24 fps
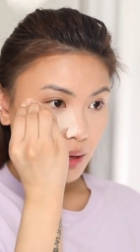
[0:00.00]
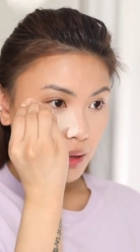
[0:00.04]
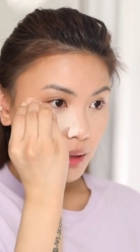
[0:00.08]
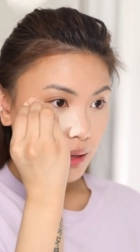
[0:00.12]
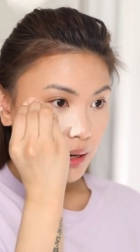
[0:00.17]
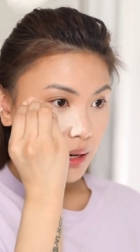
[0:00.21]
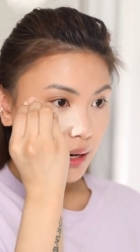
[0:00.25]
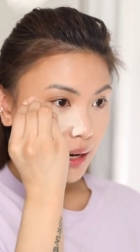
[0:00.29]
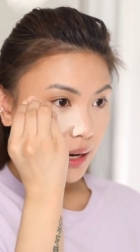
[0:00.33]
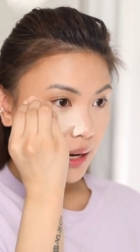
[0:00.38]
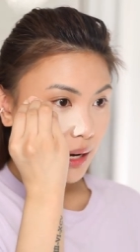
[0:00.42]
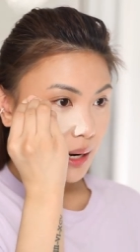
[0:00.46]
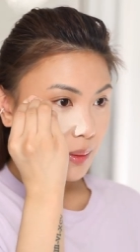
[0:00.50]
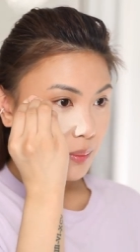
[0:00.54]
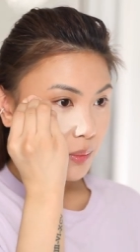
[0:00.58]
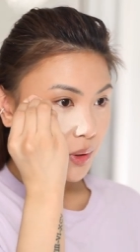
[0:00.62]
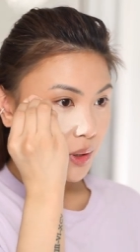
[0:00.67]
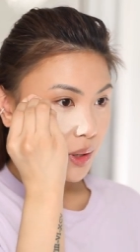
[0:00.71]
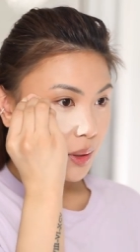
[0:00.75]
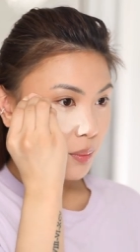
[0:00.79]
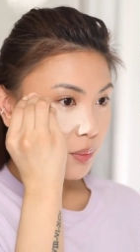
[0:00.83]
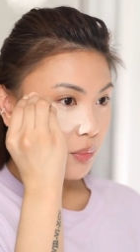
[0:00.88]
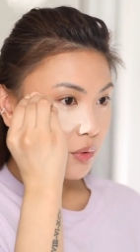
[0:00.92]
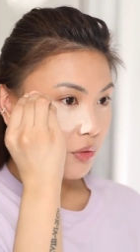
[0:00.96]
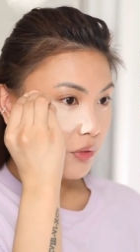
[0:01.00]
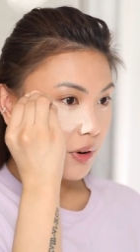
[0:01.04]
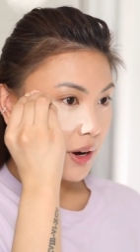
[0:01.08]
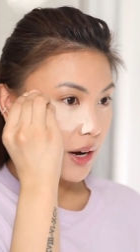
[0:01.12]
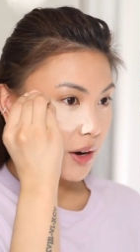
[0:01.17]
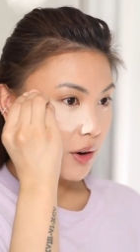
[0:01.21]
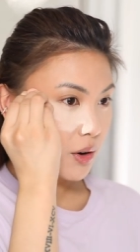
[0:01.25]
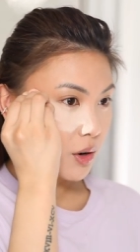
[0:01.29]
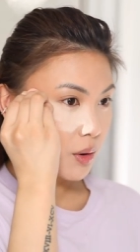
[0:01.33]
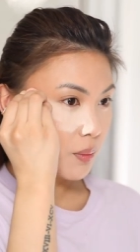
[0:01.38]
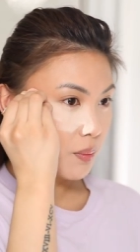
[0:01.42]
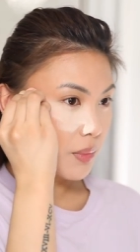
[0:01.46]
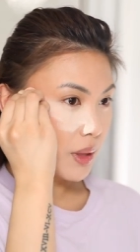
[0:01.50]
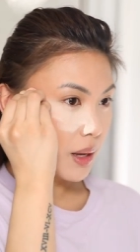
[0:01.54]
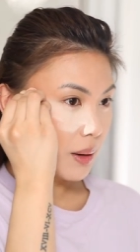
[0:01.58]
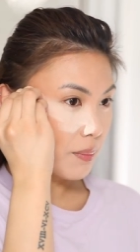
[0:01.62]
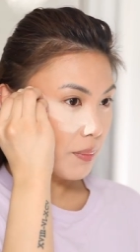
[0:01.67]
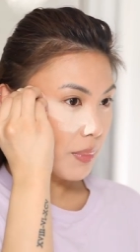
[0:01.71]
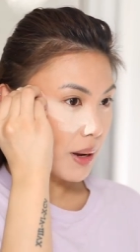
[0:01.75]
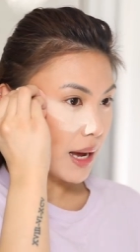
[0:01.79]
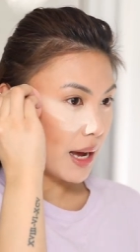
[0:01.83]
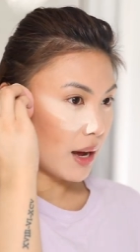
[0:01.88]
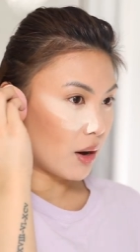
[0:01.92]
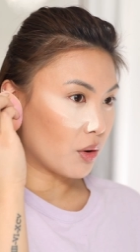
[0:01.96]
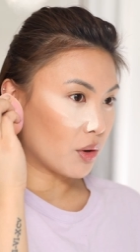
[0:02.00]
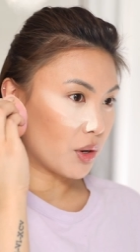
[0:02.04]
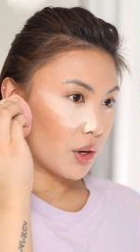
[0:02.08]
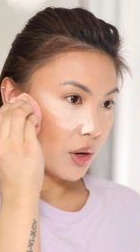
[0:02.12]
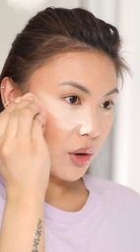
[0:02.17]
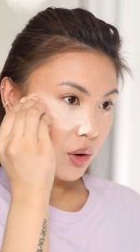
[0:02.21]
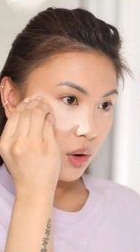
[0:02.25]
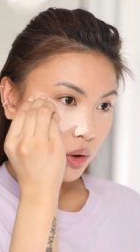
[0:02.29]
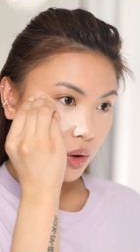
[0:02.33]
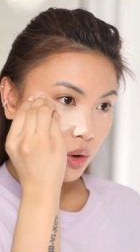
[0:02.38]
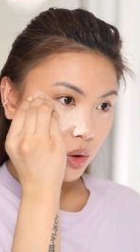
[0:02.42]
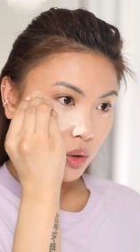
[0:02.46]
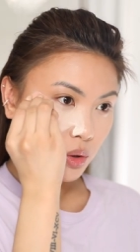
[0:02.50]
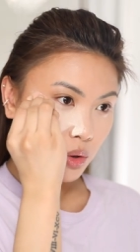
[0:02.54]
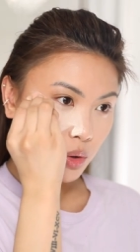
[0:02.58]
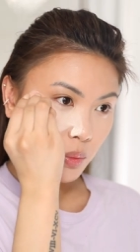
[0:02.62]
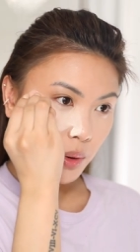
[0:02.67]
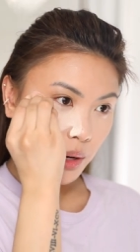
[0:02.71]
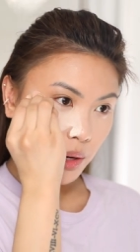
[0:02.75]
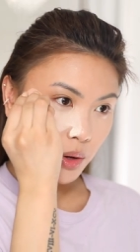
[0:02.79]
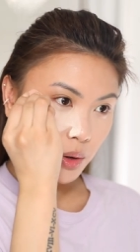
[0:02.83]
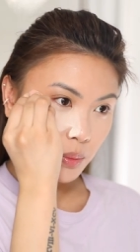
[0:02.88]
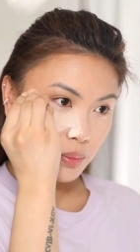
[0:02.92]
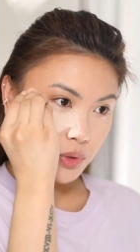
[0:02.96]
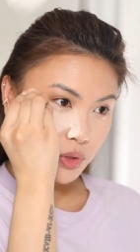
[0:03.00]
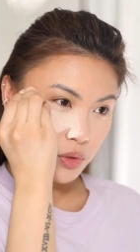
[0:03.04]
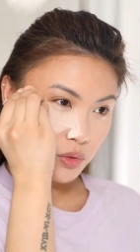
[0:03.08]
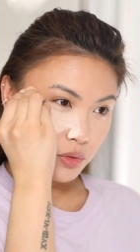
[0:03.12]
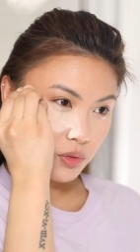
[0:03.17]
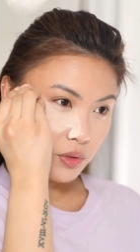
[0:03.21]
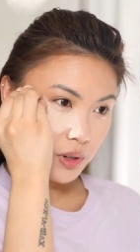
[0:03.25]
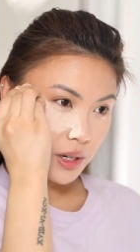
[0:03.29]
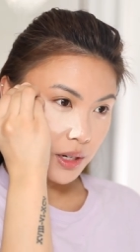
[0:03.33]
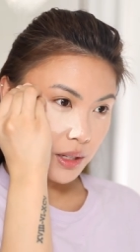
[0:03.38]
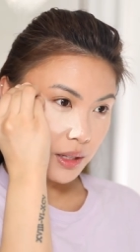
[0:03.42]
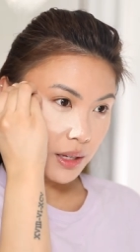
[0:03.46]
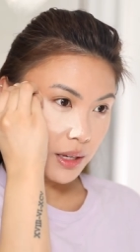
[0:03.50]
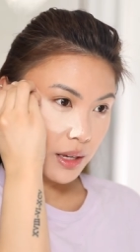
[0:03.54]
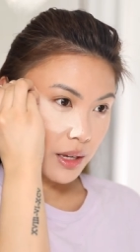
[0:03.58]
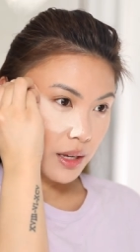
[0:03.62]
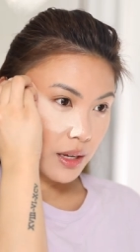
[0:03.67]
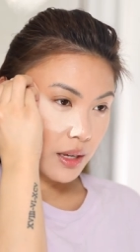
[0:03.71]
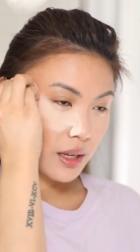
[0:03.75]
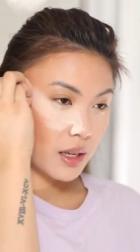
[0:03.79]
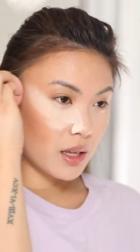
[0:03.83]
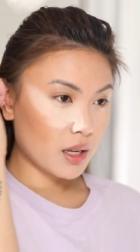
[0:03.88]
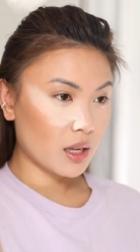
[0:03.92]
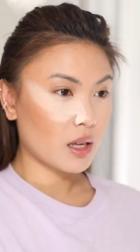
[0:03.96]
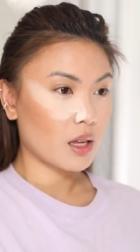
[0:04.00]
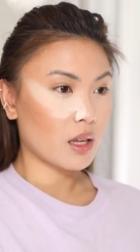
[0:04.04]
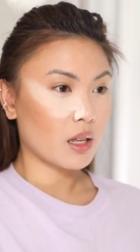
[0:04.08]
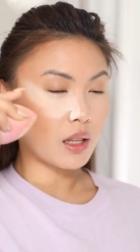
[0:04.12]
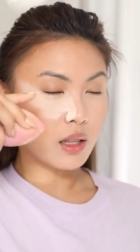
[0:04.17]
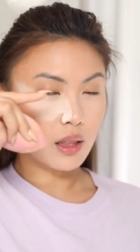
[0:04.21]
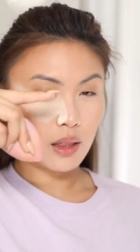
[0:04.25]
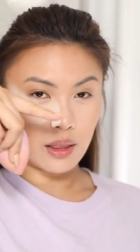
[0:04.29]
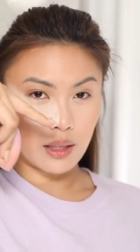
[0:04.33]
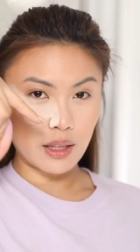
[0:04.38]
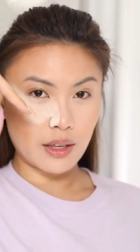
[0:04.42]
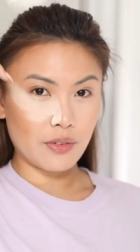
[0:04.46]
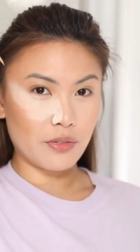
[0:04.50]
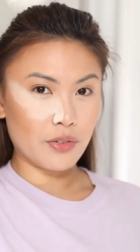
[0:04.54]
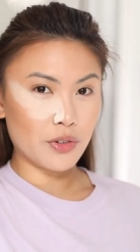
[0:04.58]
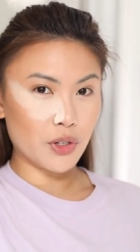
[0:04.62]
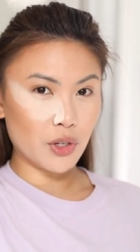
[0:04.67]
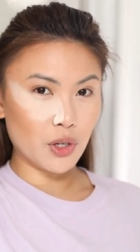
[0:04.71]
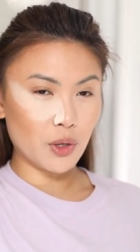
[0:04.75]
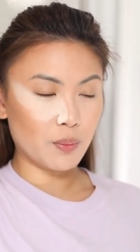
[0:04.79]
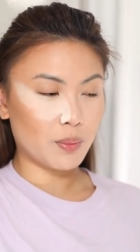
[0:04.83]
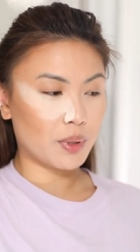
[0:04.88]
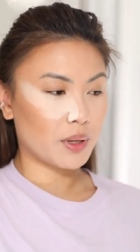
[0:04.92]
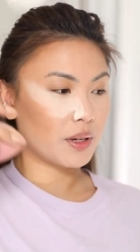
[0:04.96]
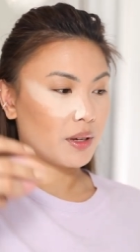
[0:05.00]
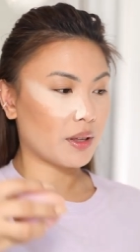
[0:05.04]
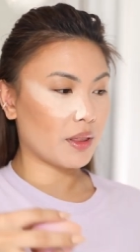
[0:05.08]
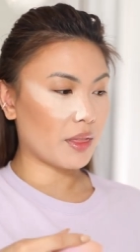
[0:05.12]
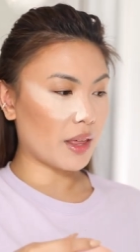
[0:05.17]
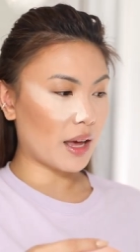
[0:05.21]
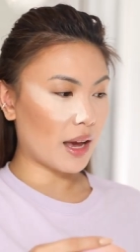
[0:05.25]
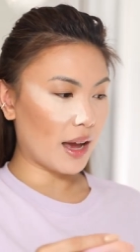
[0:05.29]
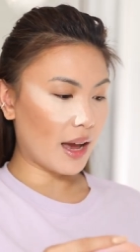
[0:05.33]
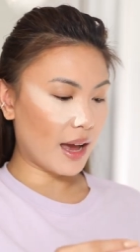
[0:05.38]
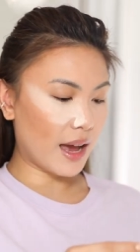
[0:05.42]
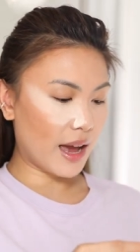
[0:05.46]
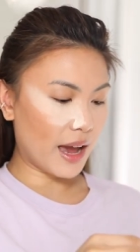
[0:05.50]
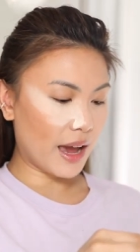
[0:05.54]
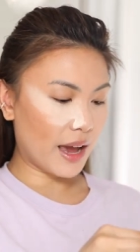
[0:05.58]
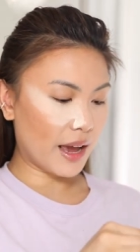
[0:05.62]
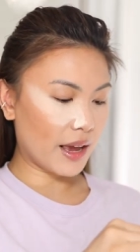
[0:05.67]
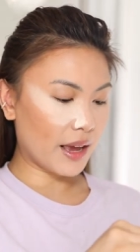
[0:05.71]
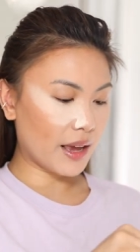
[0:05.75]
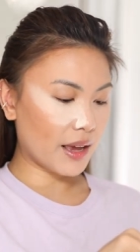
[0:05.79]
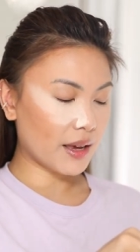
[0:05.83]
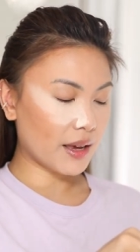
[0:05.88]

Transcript: And then again, I'm going to bring up that powder all the way up to really lift up that eye.